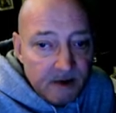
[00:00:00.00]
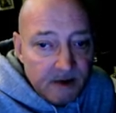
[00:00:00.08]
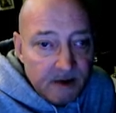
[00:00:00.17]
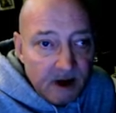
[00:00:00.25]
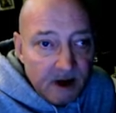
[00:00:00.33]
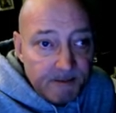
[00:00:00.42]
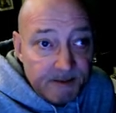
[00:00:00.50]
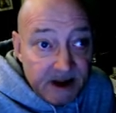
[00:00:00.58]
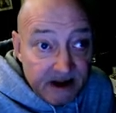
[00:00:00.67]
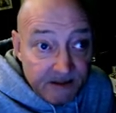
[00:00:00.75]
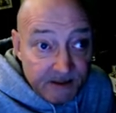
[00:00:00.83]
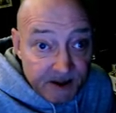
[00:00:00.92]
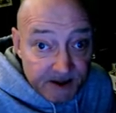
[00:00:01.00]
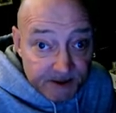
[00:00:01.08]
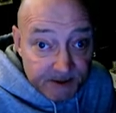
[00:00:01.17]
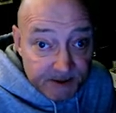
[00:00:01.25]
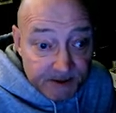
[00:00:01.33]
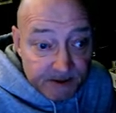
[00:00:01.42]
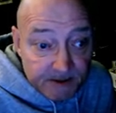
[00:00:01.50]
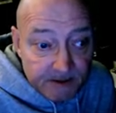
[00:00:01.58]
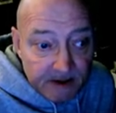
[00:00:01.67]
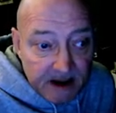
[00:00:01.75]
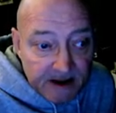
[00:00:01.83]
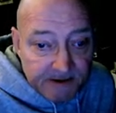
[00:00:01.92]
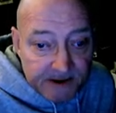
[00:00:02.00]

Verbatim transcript: updating this as a